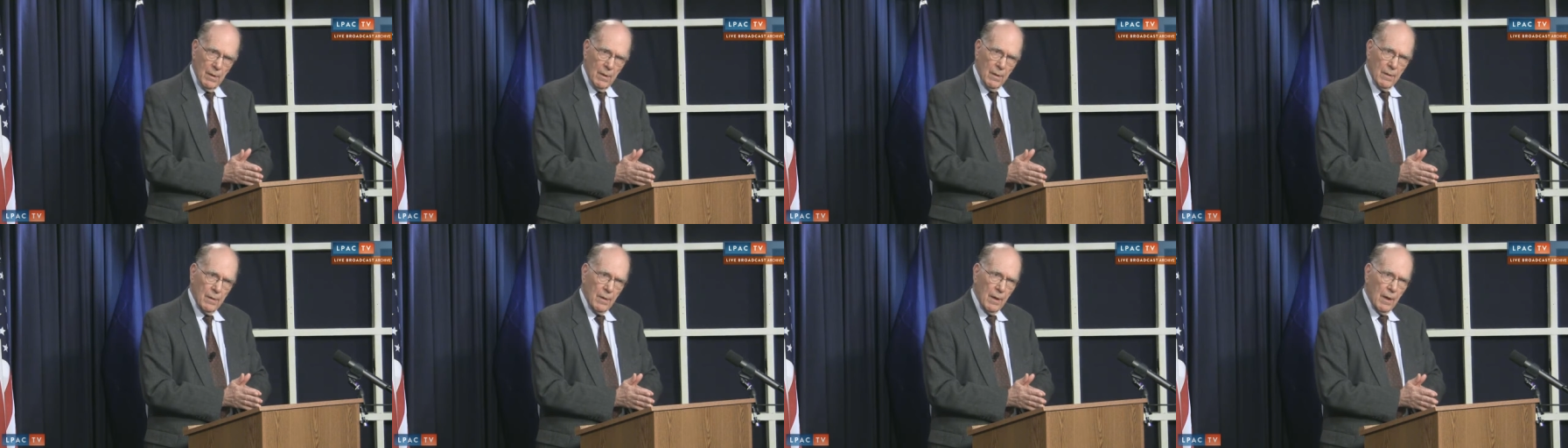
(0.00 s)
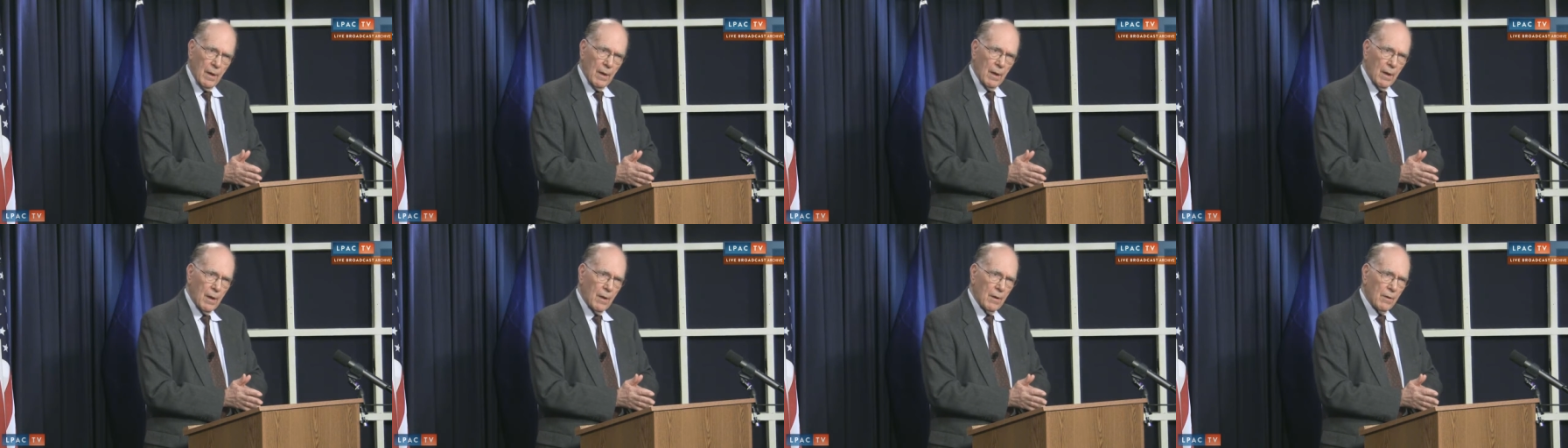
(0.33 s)

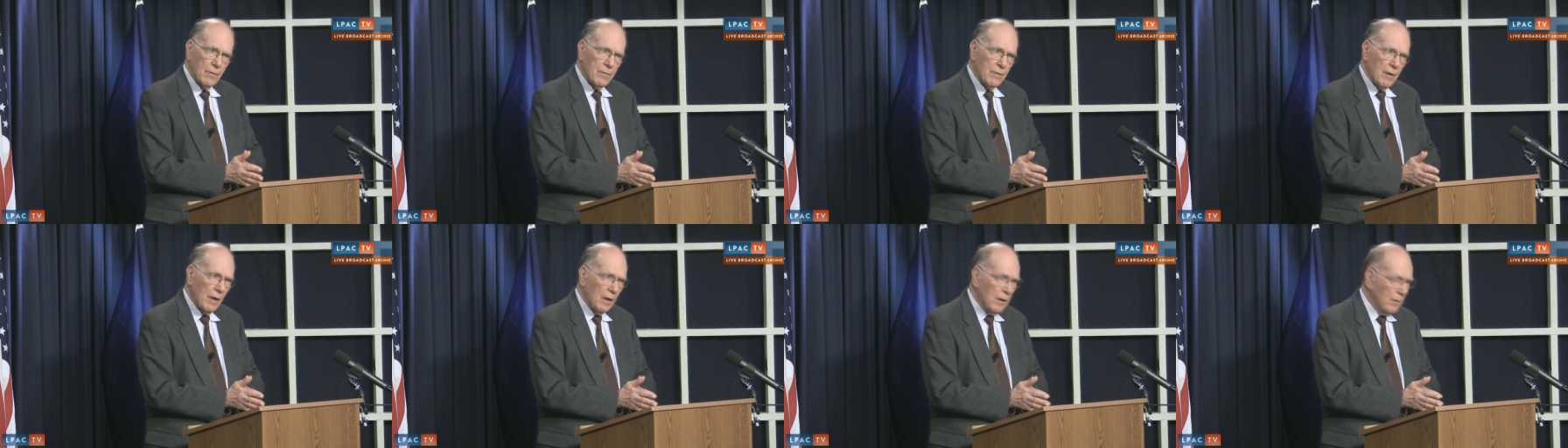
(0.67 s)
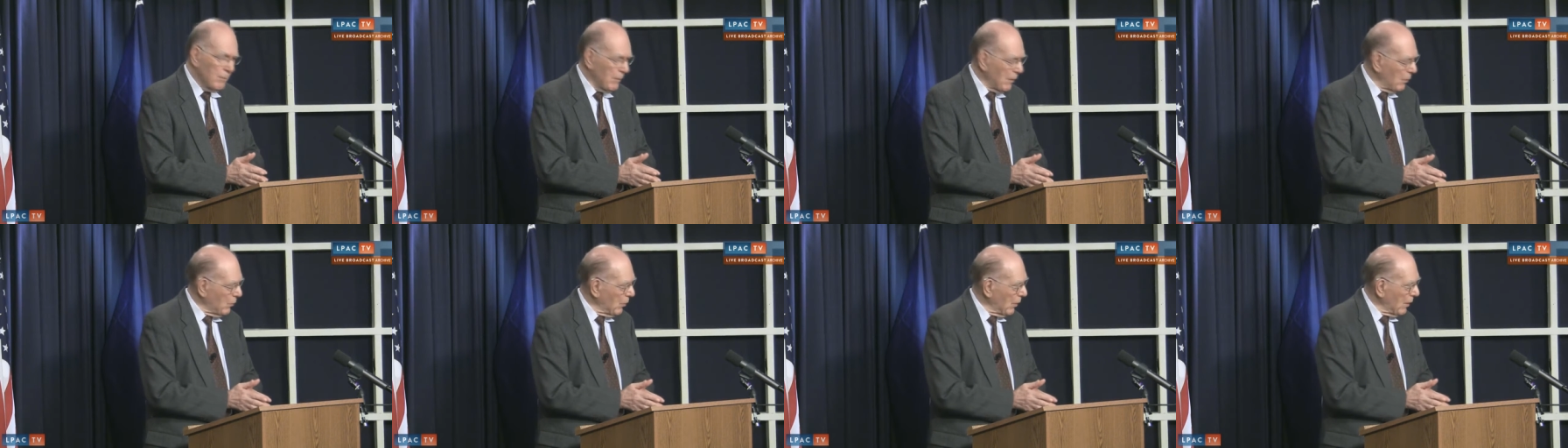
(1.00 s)
They tend to
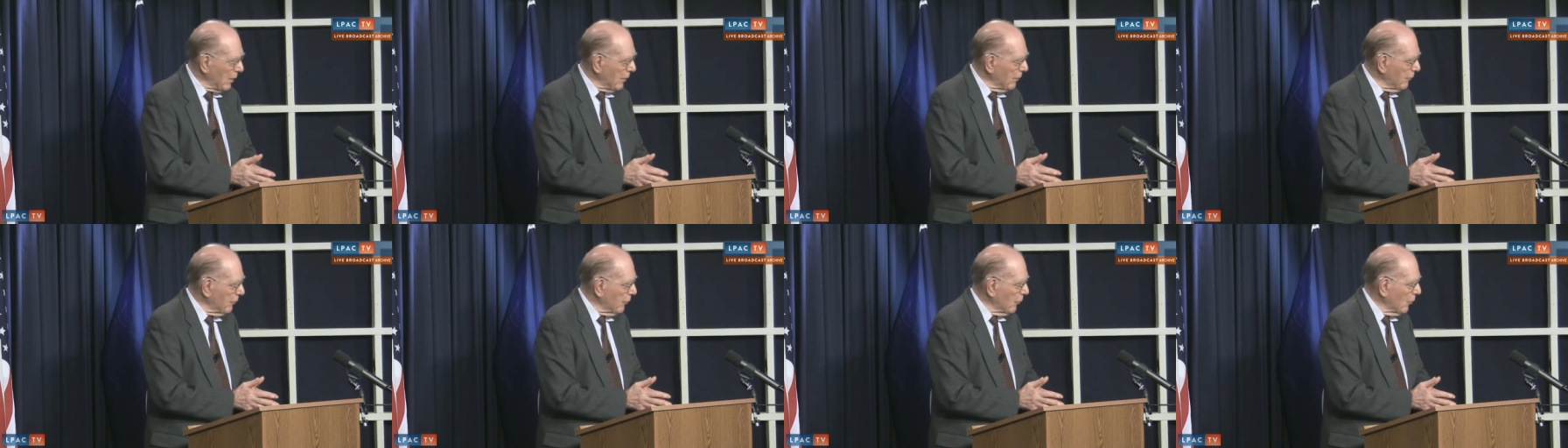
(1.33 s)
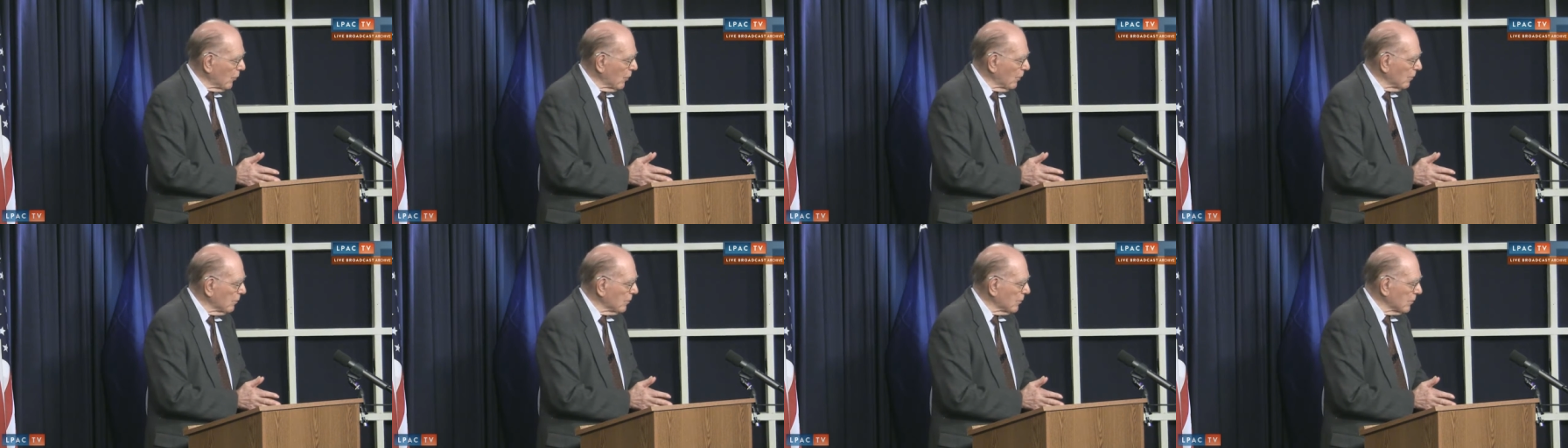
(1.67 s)
be
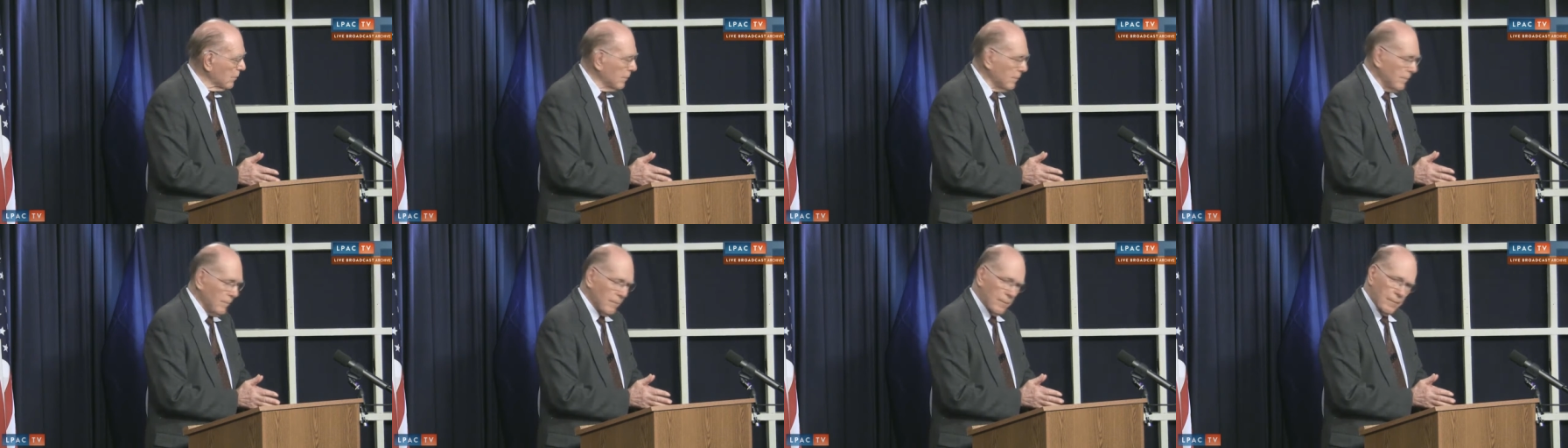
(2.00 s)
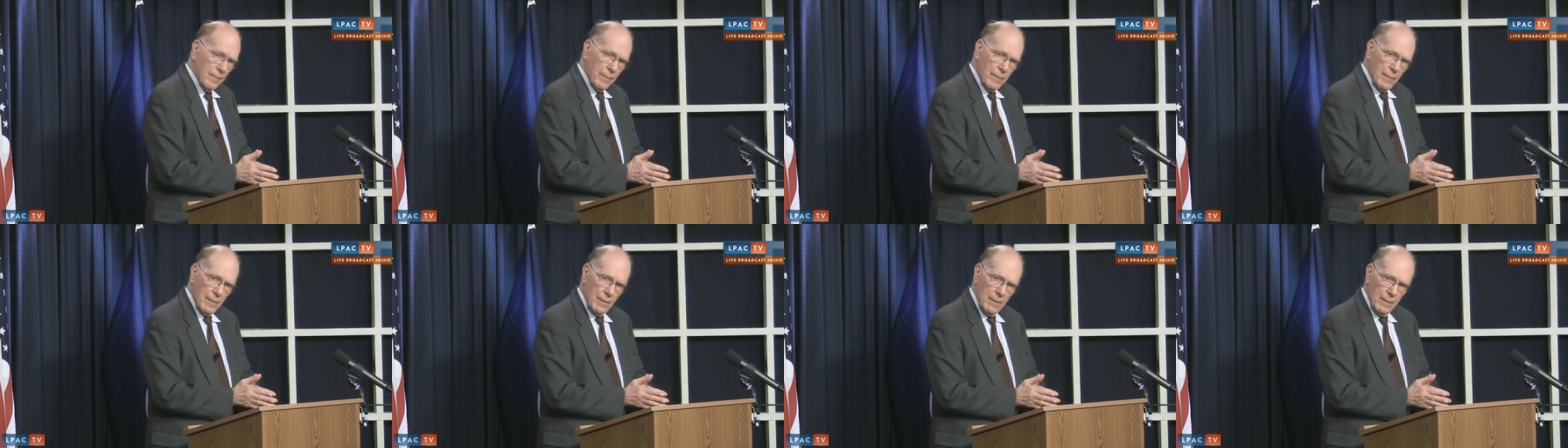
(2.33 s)
well-informed,
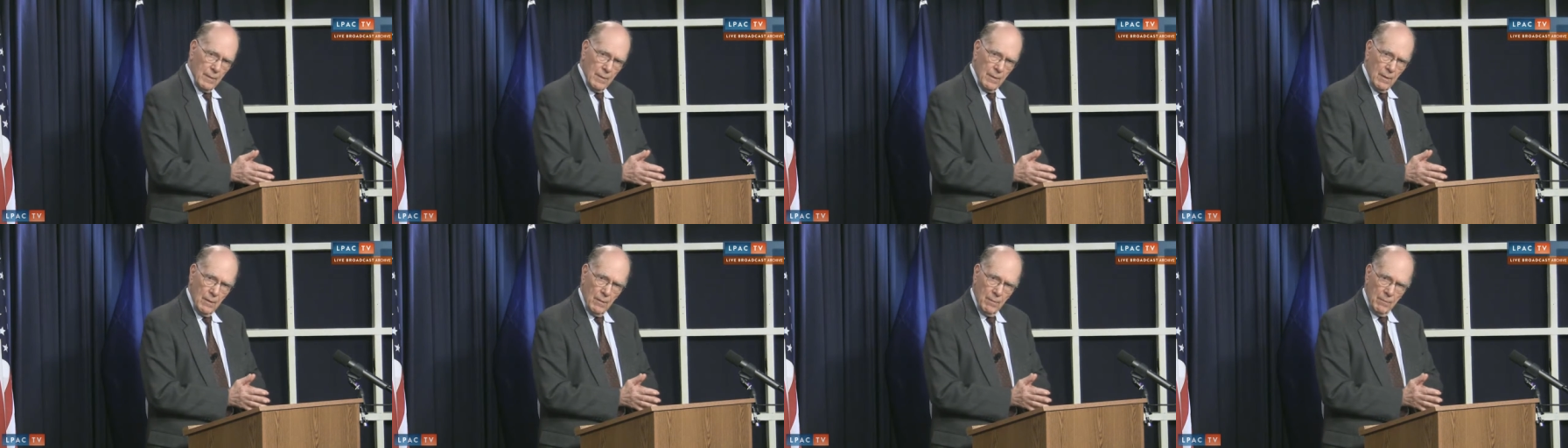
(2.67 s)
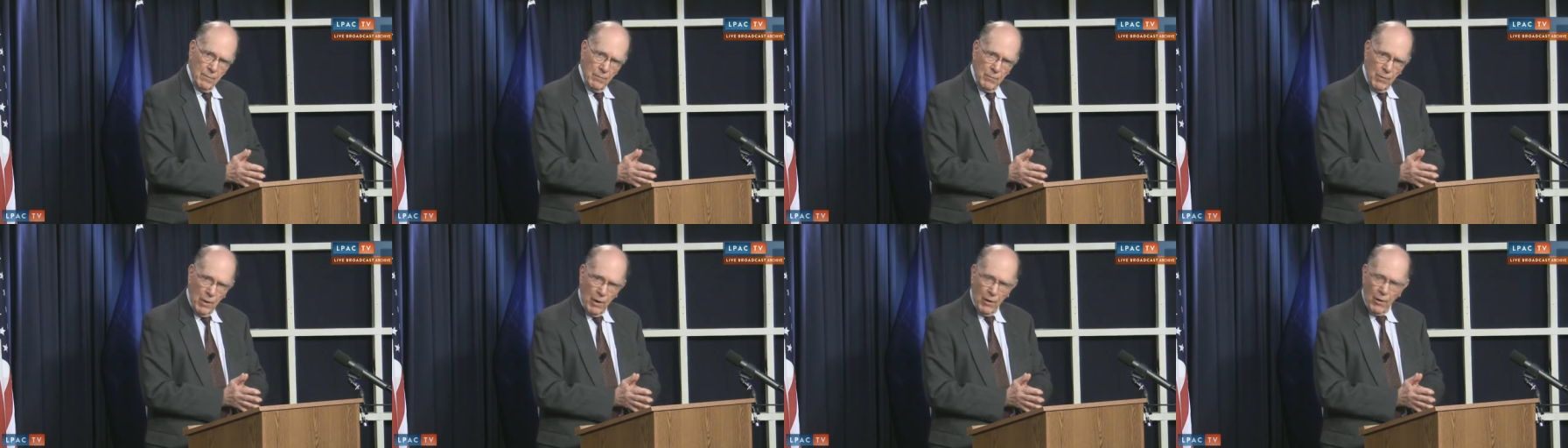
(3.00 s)

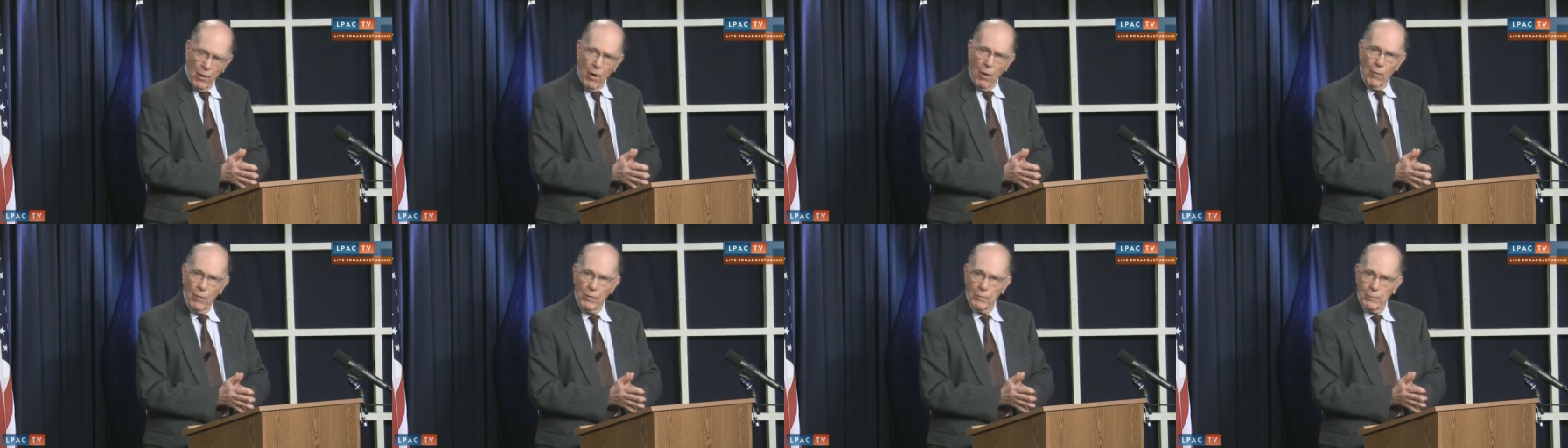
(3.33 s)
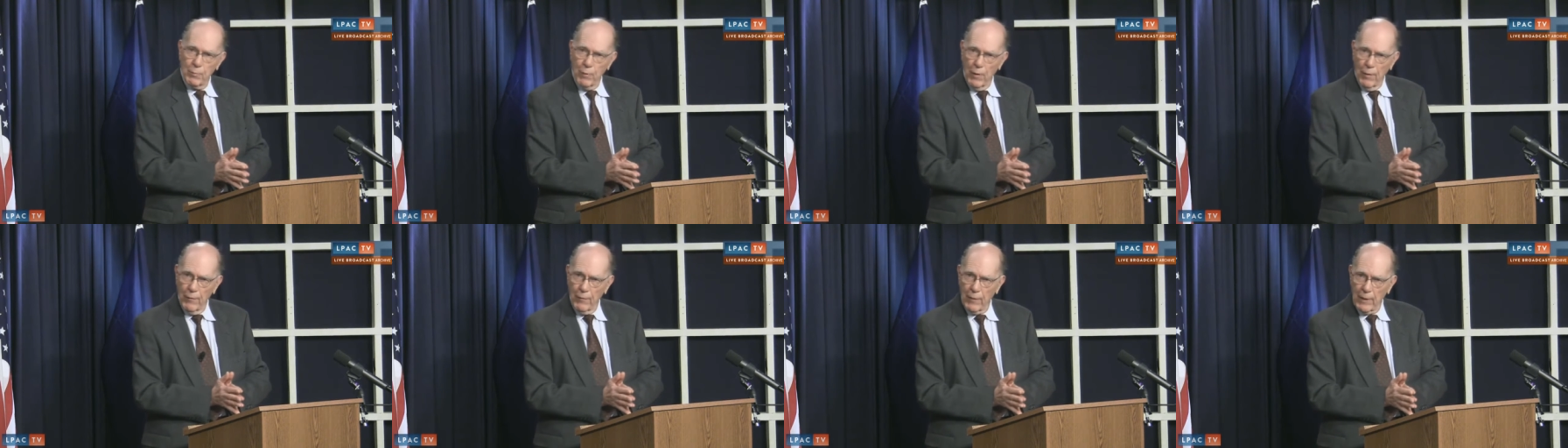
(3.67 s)
not always
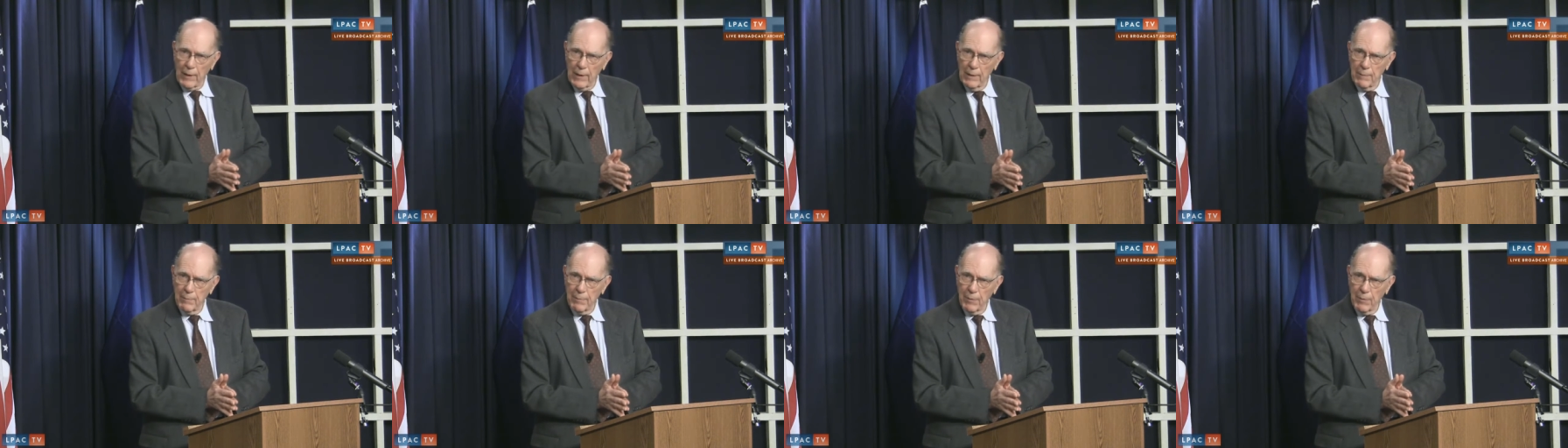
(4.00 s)
perfectly, but